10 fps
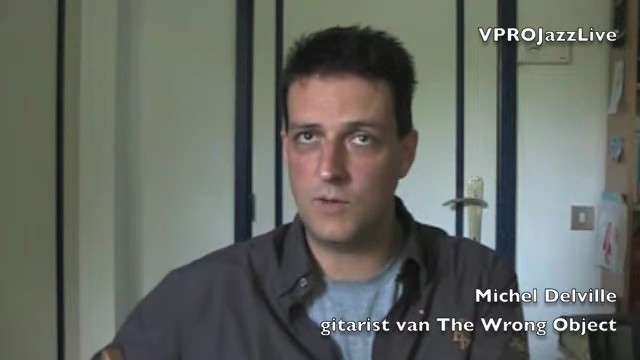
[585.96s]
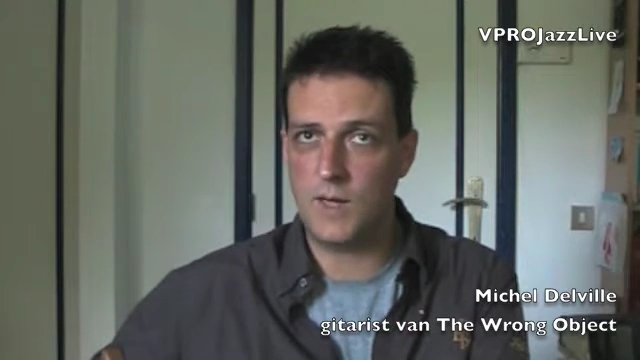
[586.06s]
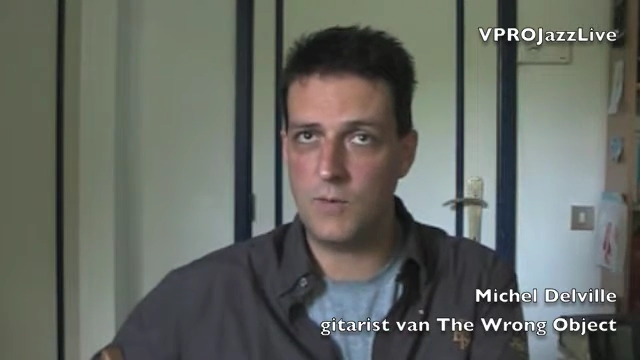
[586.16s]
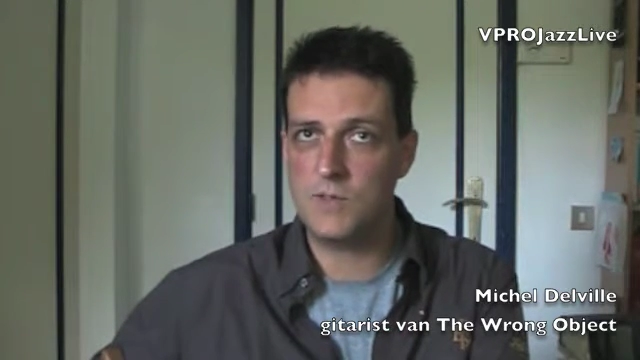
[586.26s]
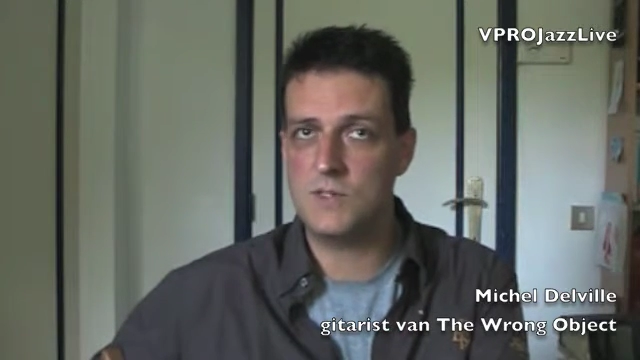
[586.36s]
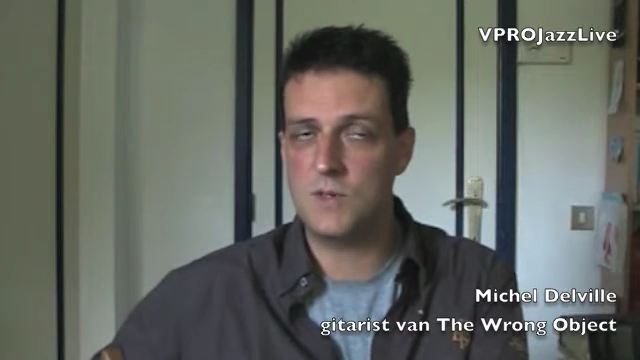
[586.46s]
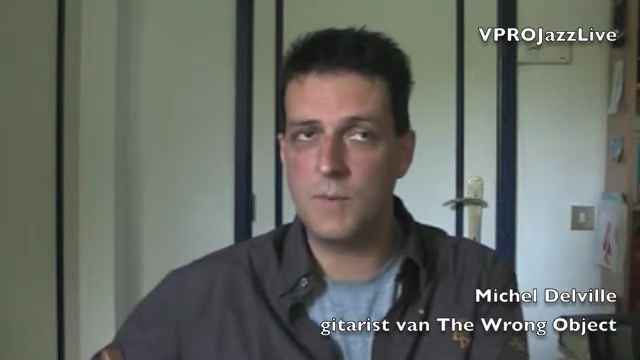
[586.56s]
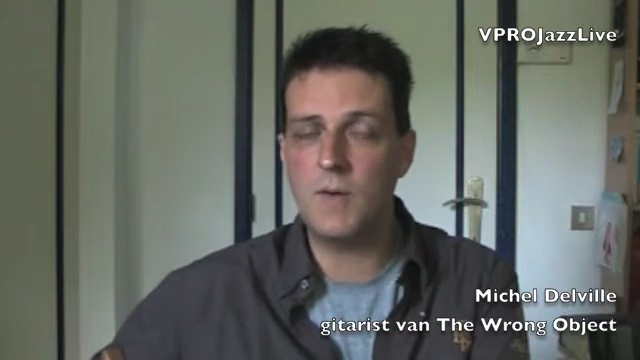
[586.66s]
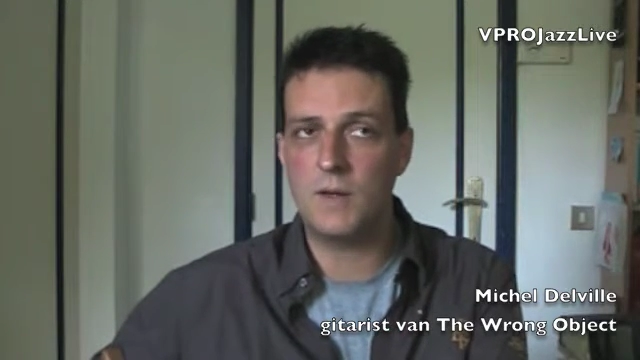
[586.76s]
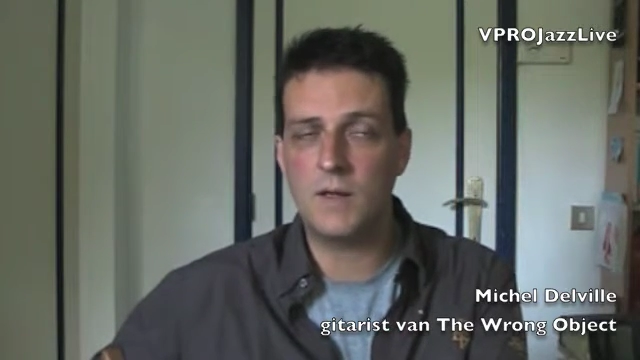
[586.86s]
I was in
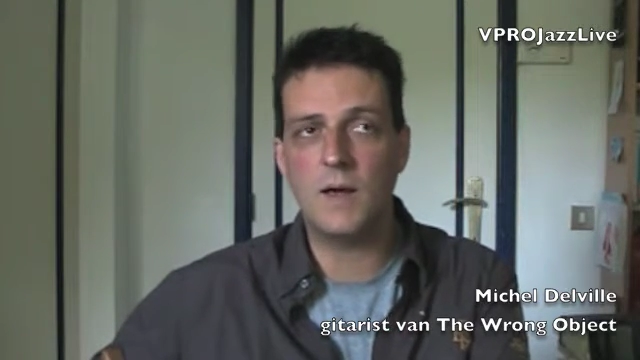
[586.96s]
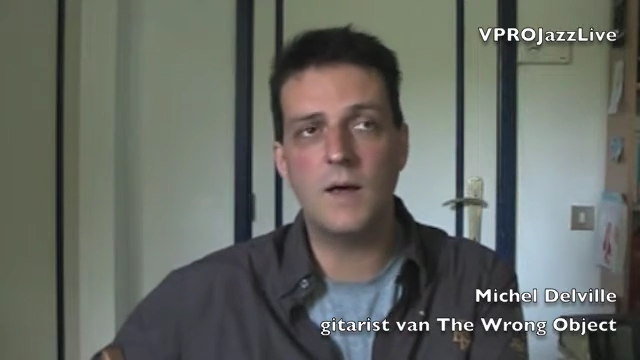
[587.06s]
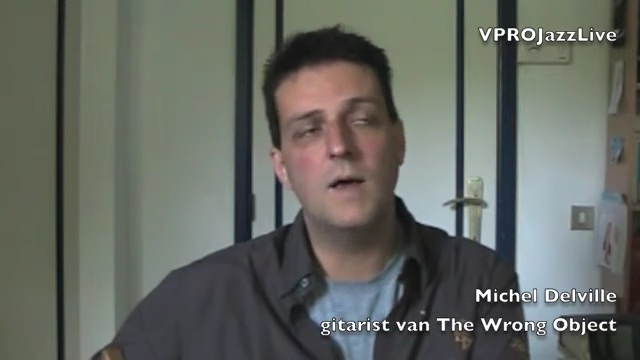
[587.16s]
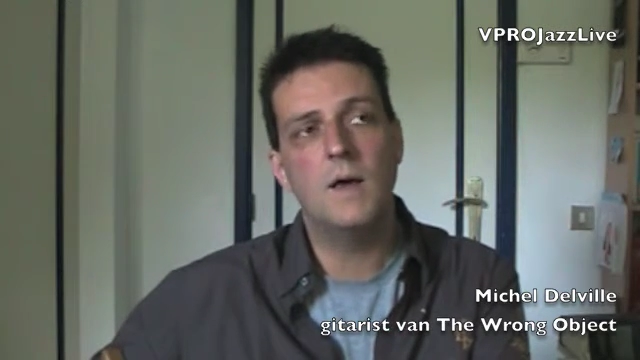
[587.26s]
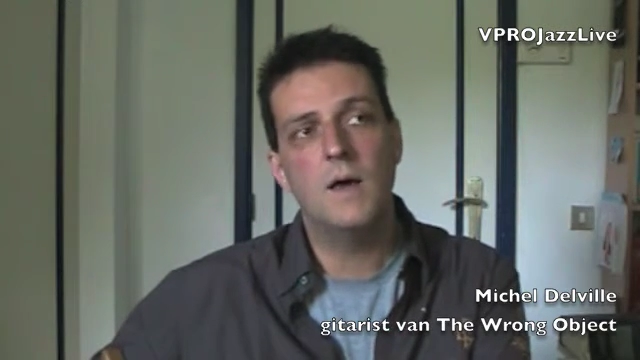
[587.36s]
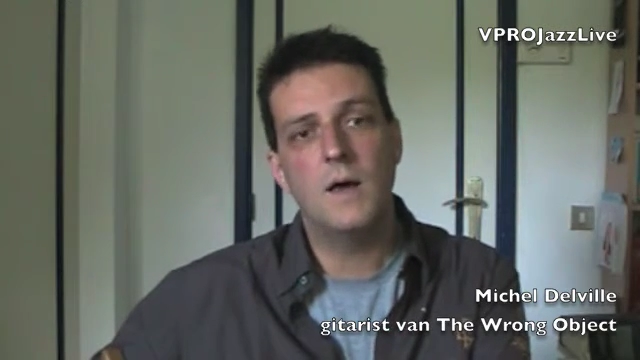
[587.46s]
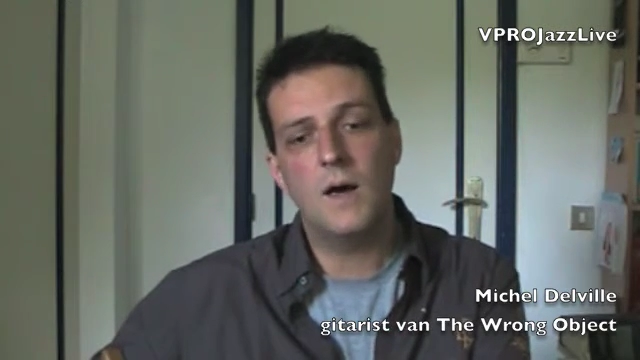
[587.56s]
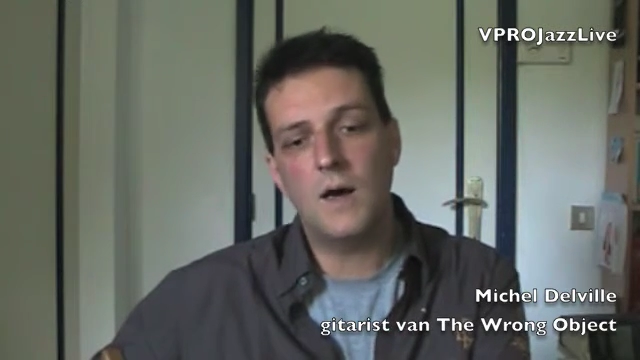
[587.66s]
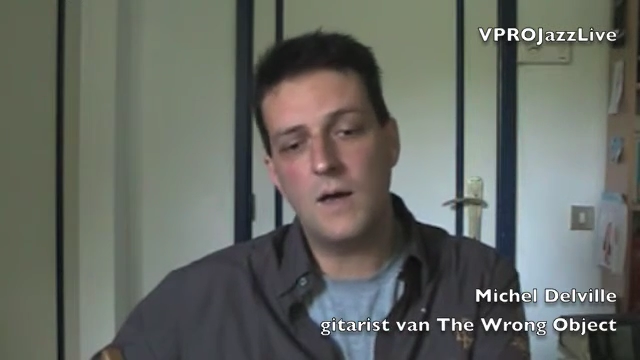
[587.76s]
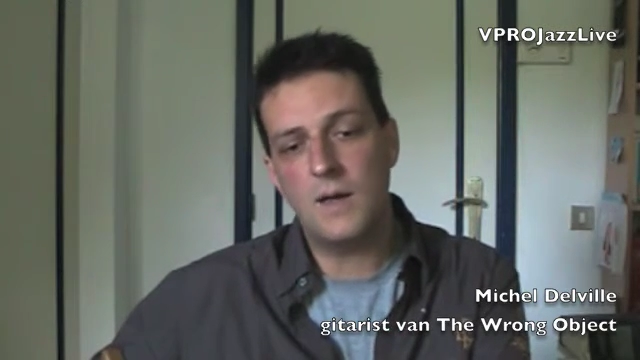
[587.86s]
America,
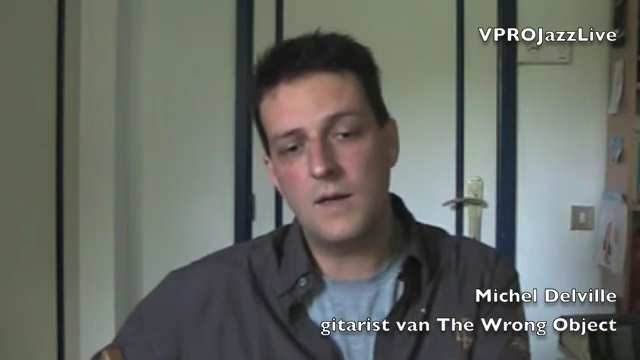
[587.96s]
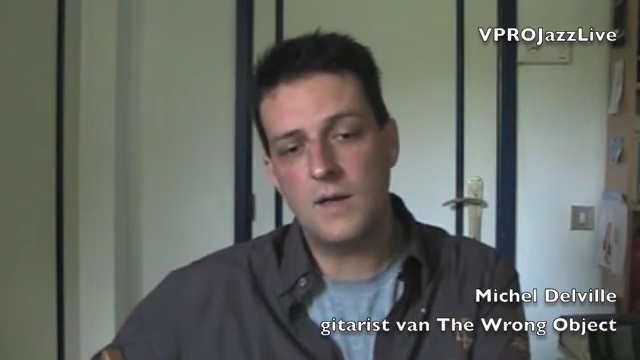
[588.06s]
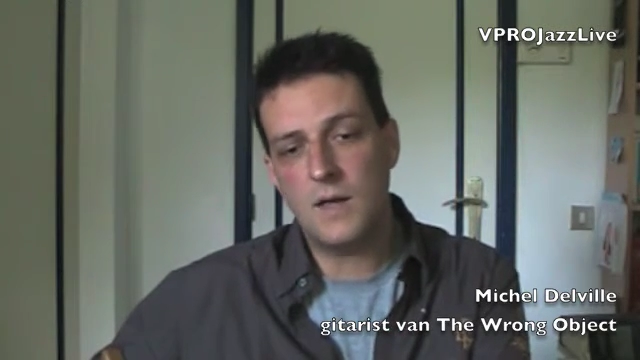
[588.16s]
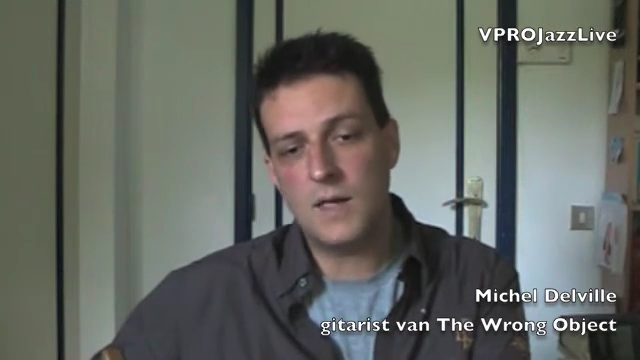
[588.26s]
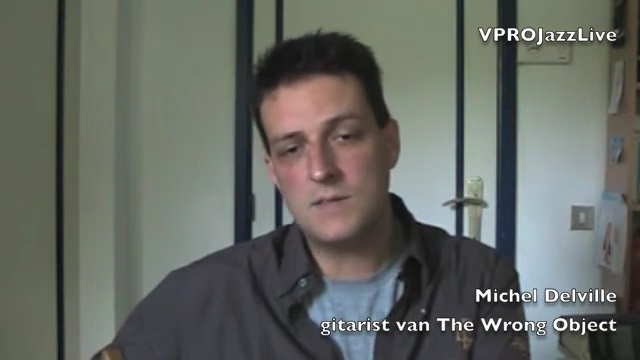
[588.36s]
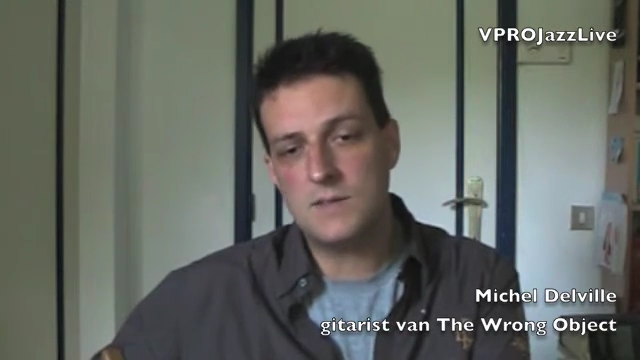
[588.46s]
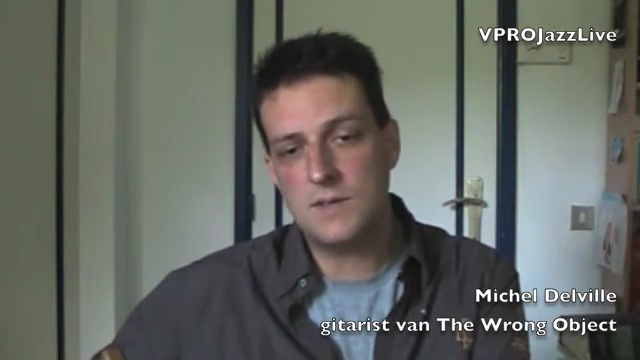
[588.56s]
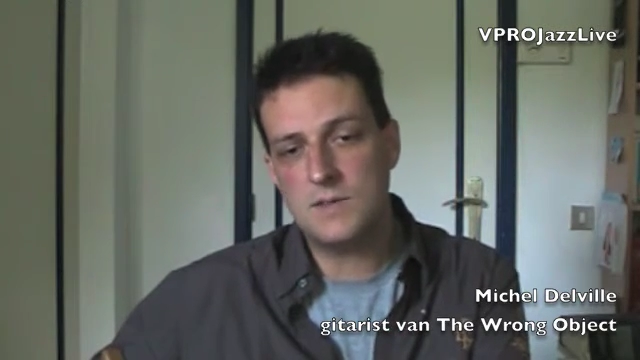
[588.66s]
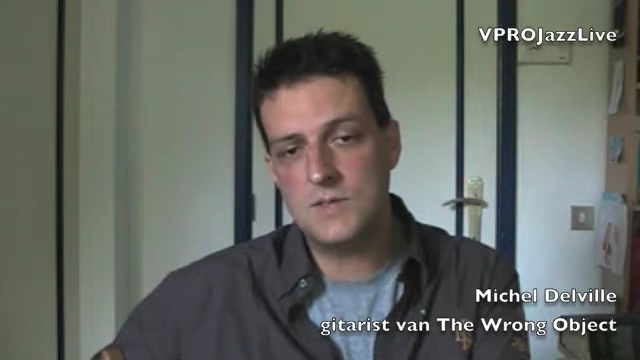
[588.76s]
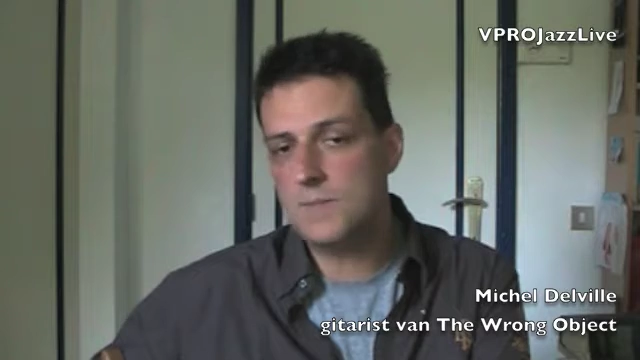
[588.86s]
I
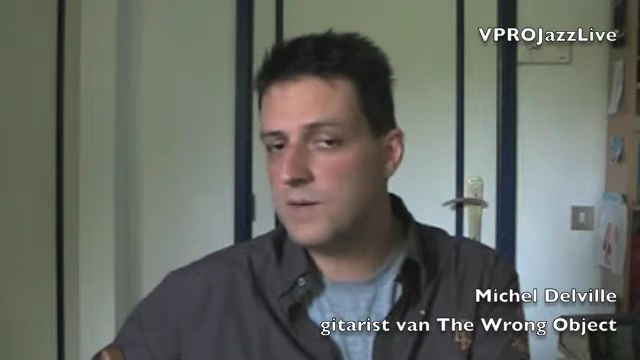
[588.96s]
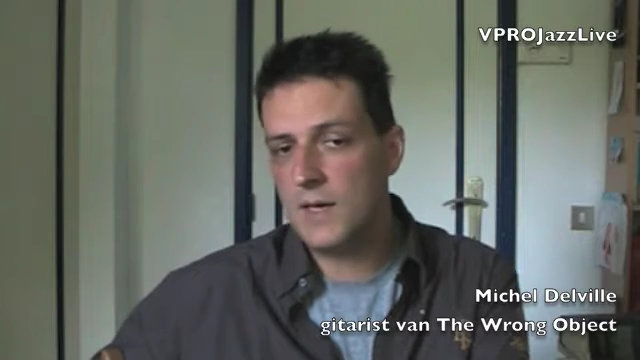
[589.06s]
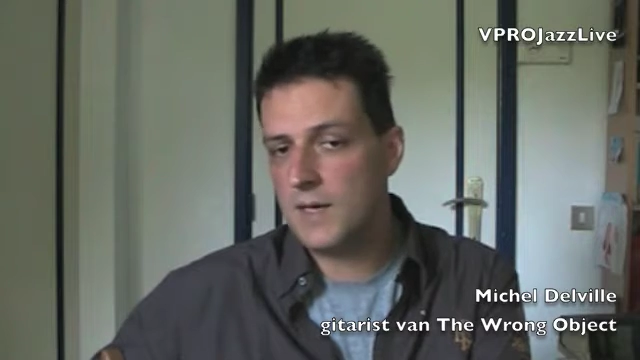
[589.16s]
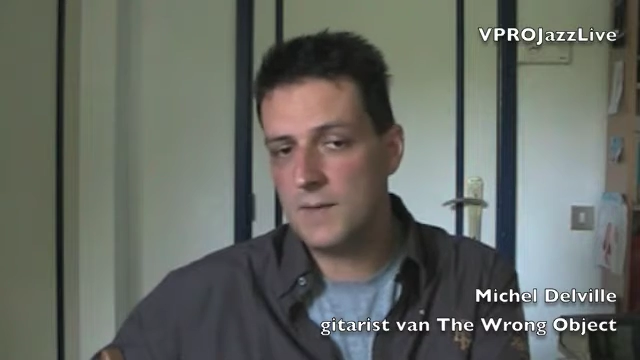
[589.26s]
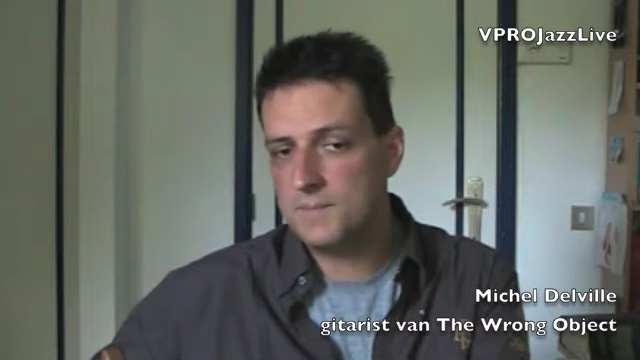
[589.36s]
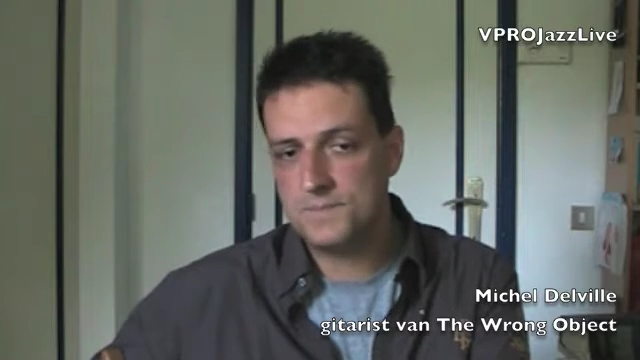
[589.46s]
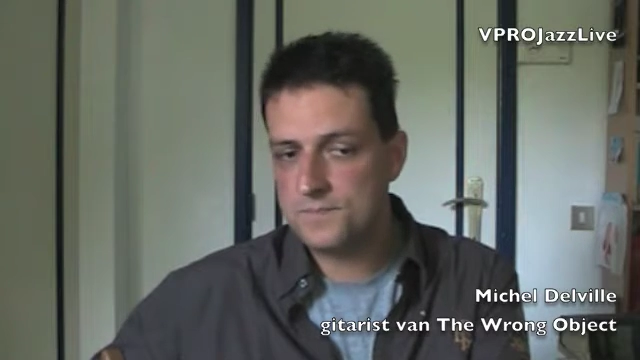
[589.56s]
started to play